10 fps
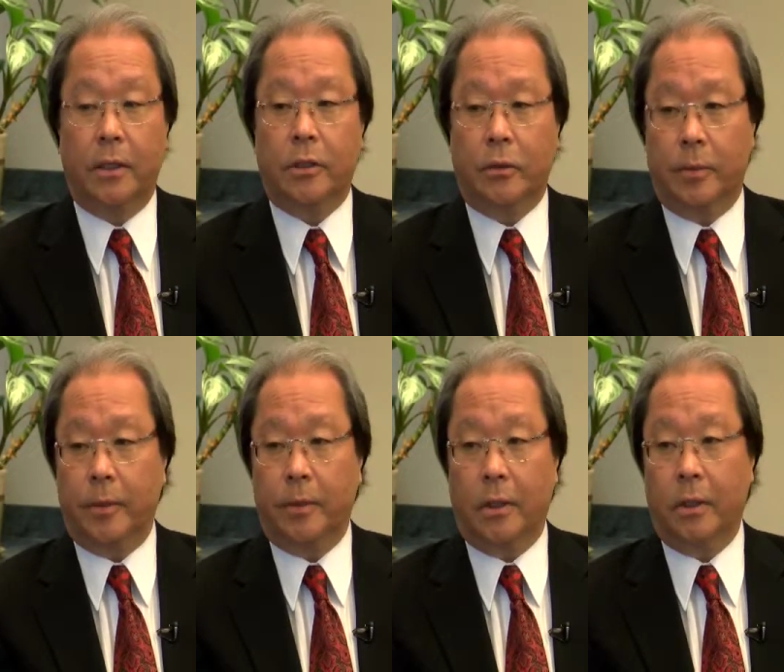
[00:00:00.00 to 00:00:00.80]
So
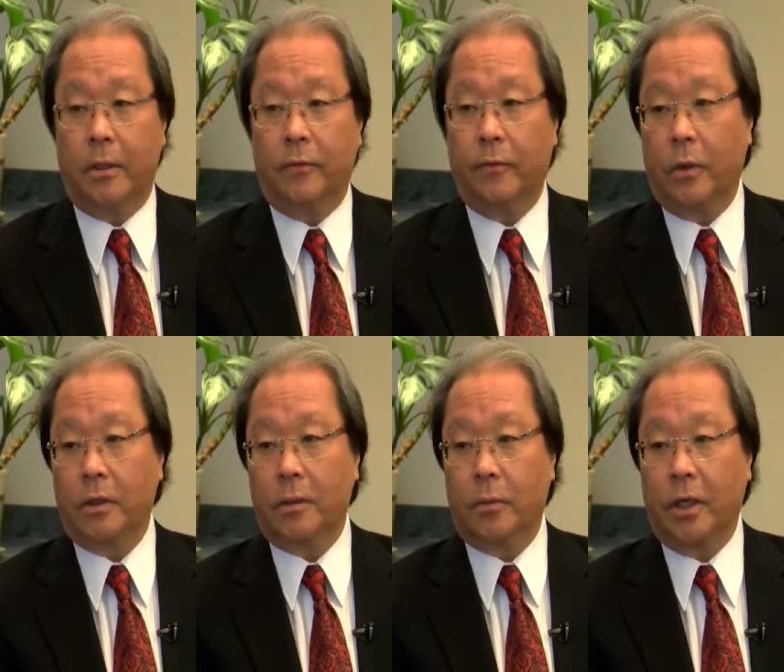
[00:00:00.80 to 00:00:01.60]
people are under the
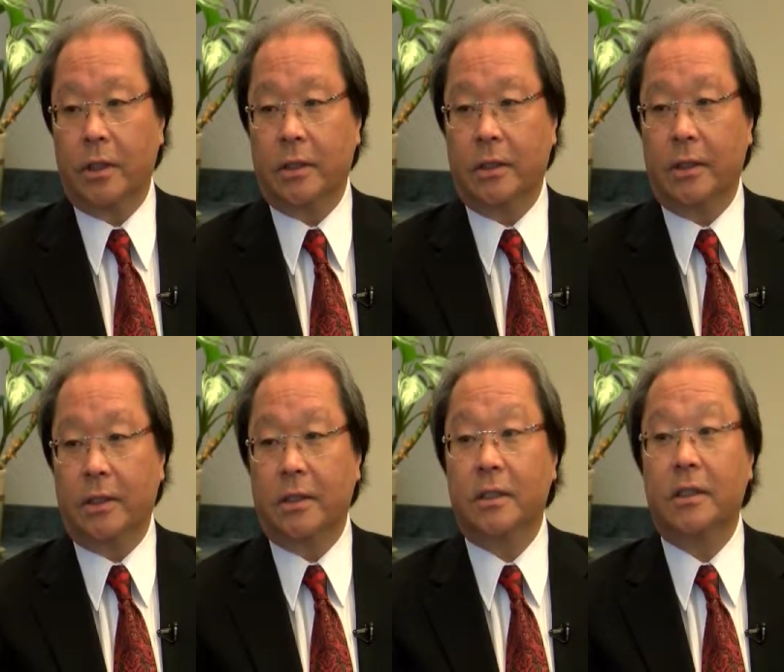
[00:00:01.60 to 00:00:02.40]
false impression that
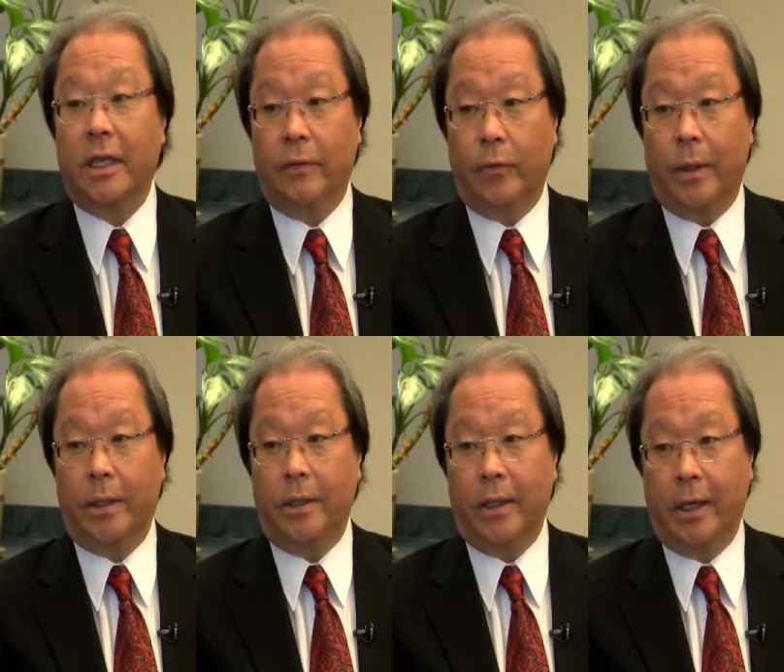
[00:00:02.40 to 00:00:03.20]
it's a safe way
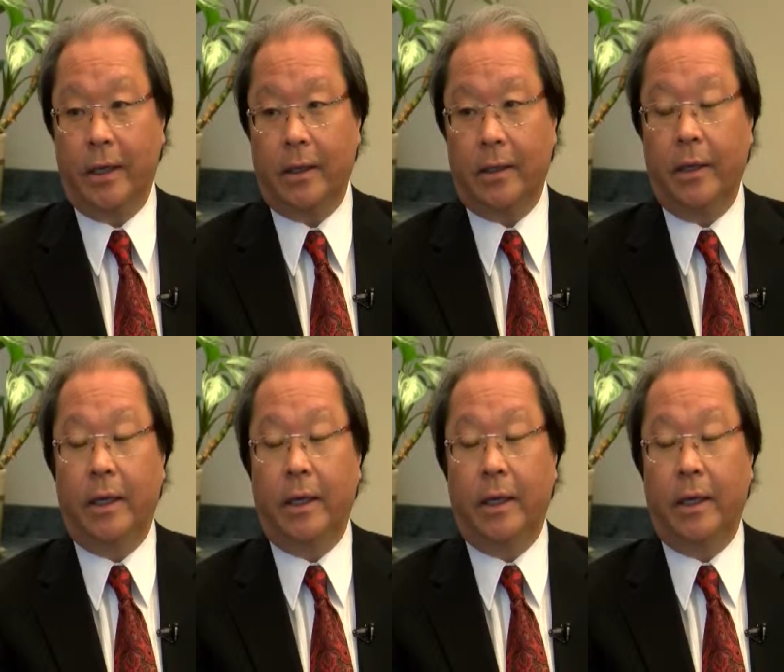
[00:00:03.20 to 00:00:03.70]
to tan,